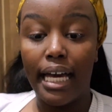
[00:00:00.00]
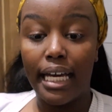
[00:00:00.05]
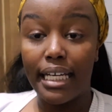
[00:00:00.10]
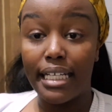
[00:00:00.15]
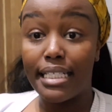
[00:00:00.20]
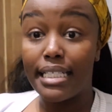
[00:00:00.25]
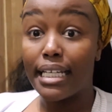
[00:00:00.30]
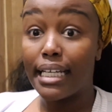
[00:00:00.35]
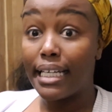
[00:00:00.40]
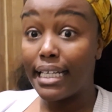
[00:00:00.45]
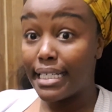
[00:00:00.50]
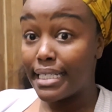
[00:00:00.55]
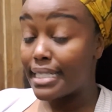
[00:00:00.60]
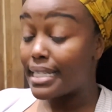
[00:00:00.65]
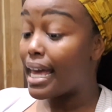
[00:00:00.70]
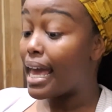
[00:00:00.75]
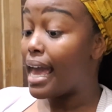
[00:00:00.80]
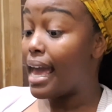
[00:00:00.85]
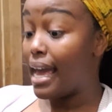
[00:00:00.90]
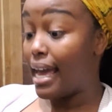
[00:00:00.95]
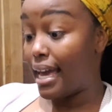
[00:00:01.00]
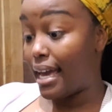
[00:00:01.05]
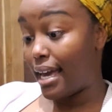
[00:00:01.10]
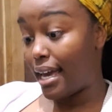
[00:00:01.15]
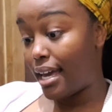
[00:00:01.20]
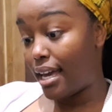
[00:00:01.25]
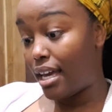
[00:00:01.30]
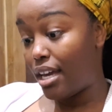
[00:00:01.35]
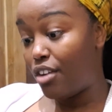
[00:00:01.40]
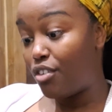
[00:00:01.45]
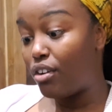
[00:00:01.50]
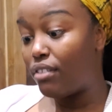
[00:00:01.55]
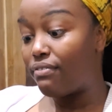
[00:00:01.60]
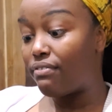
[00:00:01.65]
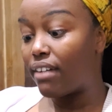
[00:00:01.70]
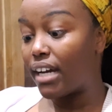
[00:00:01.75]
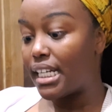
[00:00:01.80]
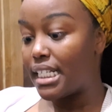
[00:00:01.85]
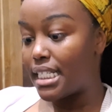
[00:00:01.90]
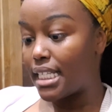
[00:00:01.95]
It is a
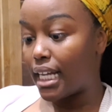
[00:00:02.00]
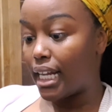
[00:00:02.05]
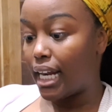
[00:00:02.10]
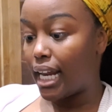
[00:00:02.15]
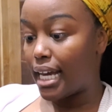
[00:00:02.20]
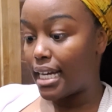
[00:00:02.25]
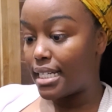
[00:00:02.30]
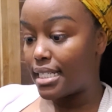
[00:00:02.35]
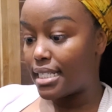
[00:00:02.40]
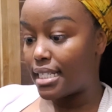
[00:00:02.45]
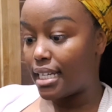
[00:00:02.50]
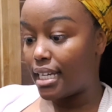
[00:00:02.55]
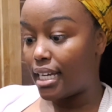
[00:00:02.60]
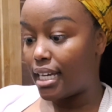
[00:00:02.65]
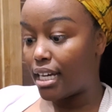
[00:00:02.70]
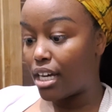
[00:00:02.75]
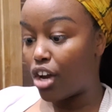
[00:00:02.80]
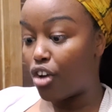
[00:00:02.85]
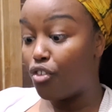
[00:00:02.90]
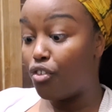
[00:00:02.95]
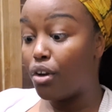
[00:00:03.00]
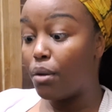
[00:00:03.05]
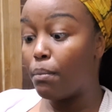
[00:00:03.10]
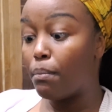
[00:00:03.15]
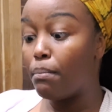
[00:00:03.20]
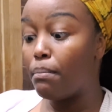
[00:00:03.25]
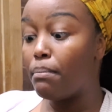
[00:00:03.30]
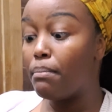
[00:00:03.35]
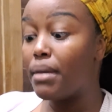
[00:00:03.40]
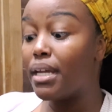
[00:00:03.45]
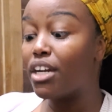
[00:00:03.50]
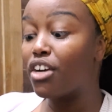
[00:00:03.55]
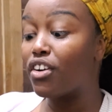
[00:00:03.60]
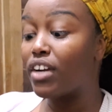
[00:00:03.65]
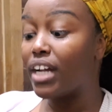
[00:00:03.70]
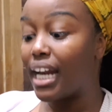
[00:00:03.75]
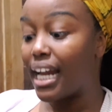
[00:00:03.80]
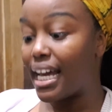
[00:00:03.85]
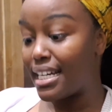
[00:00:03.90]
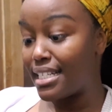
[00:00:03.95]
revitalizing,
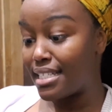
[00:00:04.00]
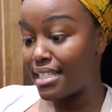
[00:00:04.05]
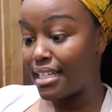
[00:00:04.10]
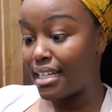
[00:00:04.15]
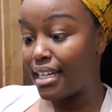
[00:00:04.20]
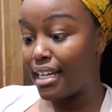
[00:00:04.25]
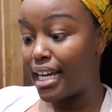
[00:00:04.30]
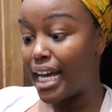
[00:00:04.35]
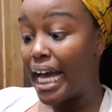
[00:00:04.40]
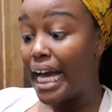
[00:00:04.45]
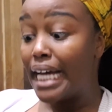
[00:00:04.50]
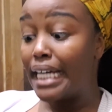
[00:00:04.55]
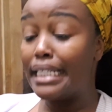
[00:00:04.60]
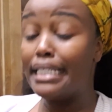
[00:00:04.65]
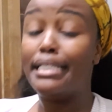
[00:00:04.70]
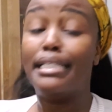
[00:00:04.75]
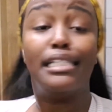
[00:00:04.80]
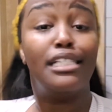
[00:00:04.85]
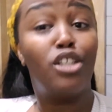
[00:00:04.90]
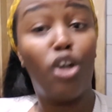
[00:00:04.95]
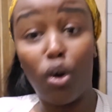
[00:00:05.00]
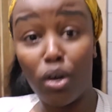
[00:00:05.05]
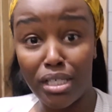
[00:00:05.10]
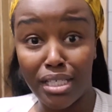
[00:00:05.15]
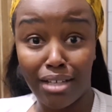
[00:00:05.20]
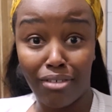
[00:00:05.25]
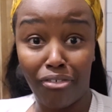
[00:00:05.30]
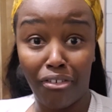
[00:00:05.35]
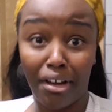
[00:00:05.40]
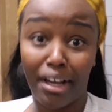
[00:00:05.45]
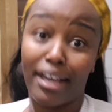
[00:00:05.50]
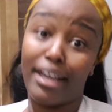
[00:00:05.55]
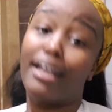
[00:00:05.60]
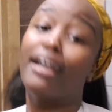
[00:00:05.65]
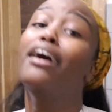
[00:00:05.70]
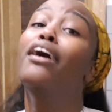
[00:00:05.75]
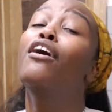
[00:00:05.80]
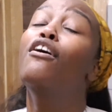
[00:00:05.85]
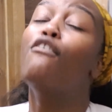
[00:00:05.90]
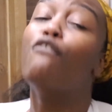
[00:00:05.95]
remineralizing,
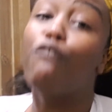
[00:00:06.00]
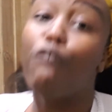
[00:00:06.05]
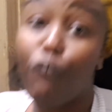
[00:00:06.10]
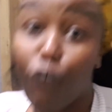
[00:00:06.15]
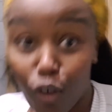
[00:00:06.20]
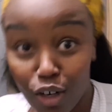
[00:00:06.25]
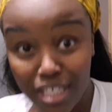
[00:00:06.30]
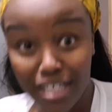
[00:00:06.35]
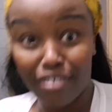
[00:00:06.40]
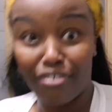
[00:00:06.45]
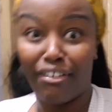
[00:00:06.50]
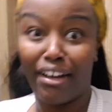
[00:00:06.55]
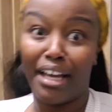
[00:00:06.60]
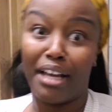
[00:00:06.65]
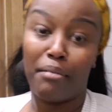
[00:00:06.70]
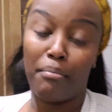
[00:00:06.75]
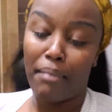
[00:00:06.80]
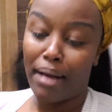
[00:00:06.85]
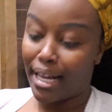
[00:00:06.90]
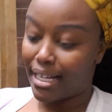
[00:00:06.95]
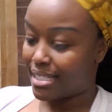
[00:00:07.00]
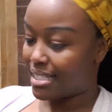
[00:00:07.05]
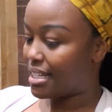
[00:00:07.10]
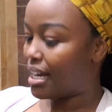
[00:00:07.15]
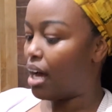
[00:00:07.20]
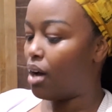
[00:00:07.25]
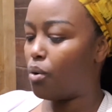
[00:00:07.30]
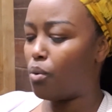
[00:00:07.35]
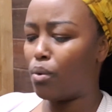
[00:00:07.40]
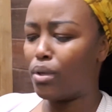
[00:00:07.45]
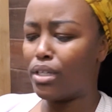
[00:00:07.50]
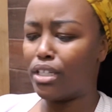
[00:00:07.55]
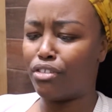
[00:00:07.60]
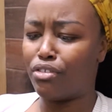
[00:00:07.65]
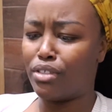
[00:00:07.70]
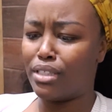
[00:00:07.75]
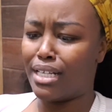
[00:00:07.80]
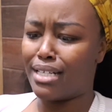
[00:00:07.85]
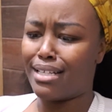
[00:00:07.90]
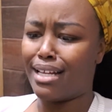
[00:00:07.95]
detoxifying, fortifying mask. How
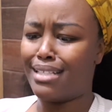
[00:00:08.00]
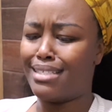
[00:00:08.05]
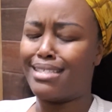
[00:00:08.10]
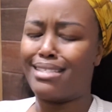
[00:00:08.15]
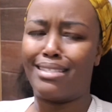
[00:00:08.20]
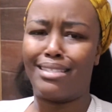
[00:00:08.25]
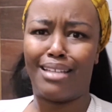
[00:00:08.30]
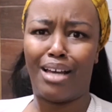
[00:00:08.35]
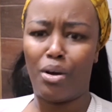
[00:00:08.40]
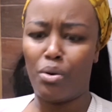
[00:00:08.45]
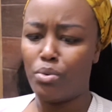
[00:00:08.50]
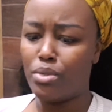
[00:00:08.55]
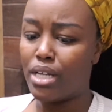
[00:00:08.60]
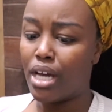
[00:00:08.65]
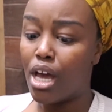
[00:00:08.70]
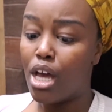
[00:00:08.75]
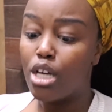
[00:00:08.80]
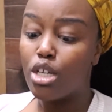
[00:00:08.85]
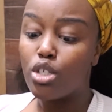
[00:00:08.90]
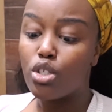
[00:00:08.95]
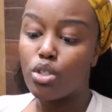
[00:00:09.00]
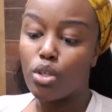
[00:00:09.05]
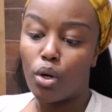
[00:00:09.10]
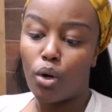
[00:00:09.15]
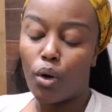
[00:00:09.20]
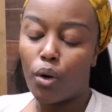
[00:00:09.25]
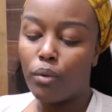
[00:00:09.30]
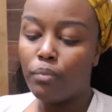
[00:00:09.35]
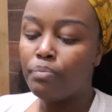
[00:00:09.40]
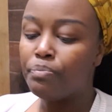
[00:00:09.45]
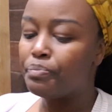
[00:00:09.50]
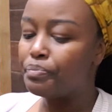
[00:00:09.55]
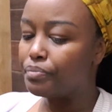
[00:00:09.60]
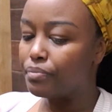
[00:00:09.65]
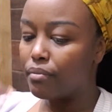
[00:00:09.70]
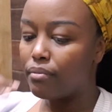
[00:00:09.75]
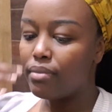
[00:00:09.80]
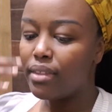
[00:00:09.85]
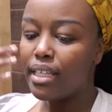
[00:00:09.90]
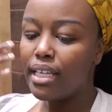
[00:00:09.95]
wonderful does that sound? So
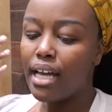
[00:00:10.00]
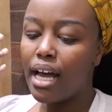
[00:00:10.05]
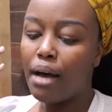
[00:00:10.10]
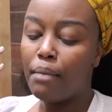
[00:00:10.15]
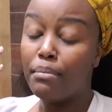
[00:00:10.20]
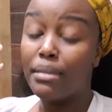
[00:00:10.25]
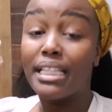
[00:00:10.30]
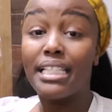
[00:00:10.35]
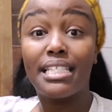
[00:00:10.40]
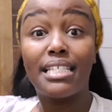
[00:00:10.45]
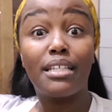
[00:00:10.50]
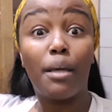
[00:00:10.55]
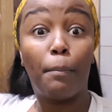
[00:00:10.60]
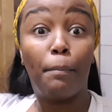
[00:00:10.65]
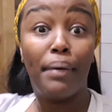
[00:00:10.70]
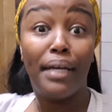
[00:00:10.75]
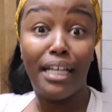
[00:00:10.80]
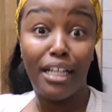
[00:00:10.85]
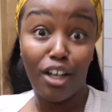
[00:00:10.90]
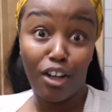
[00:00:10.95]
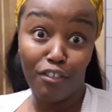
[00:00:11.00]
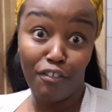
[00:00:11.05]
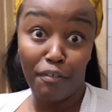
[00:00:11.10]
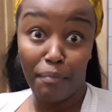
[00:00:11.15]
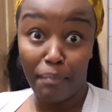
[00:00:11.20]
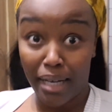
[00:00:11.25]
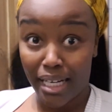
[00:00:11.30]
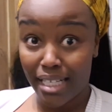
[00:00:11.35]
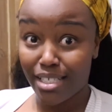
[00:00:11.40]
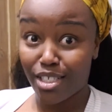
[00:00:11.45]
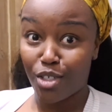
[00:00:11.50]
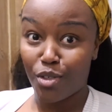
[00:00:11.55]
this is a peel-off mask,